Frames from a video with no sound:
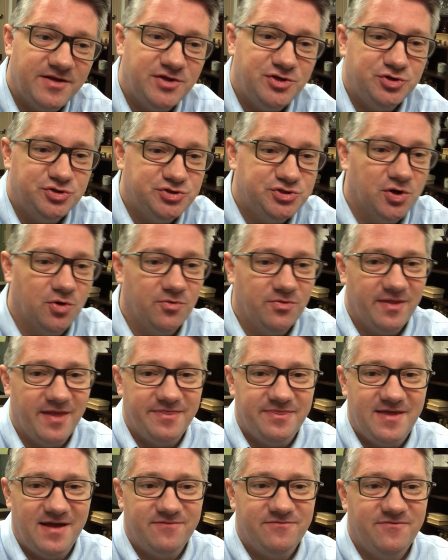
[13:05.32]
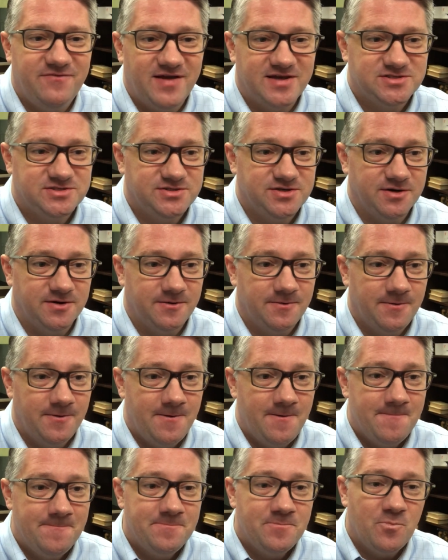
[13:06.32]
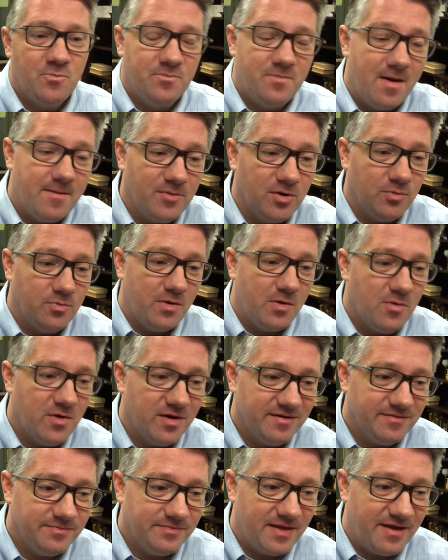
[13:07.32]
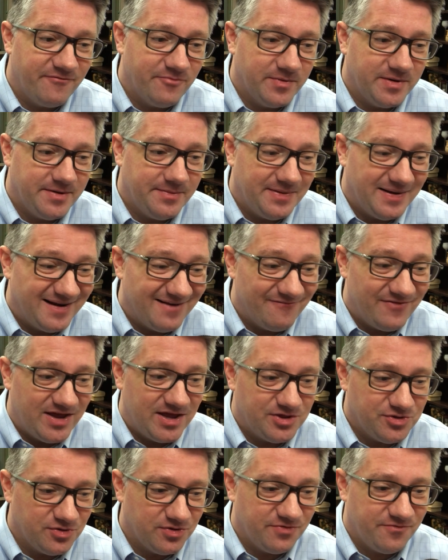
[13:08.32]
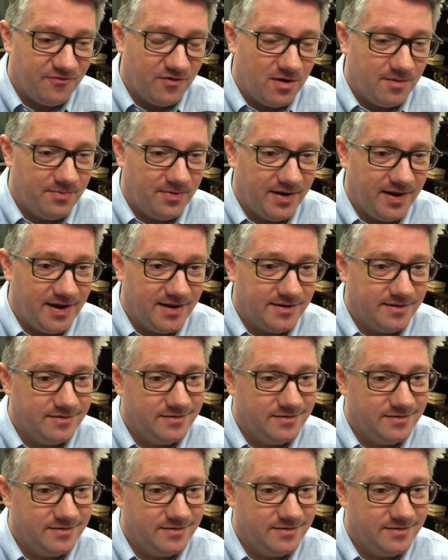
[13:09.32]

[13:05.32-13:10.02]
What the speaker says: and you don't let that fester. Remember, we want everybody to be an evangelist for our brand,